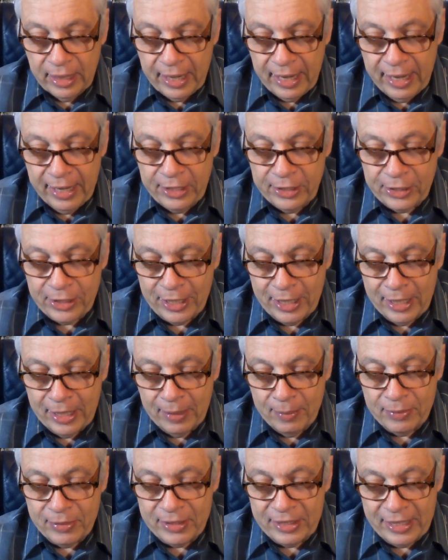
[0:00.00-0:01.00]

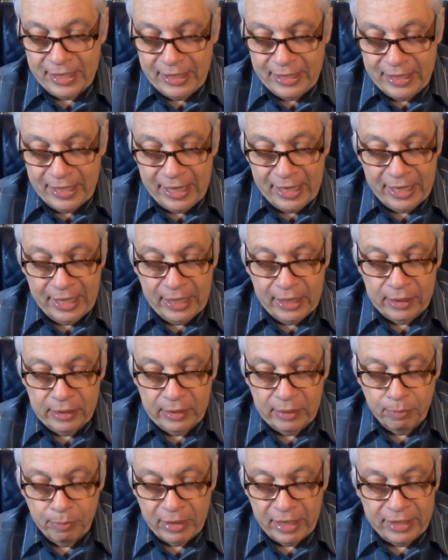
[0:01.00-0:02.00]

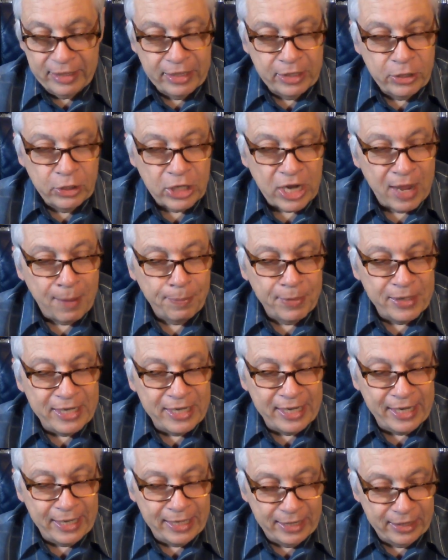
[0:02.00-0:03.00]
SHMCD, by the
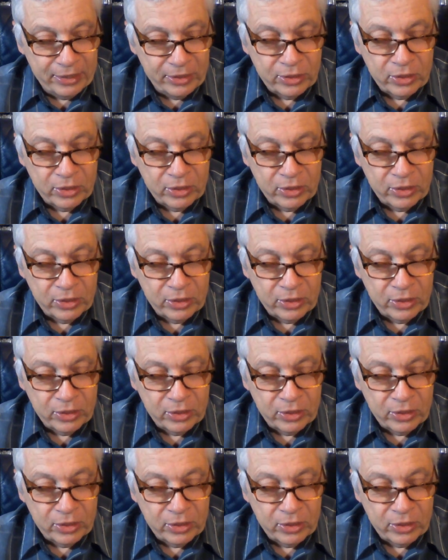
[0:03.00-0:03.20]
Japanese.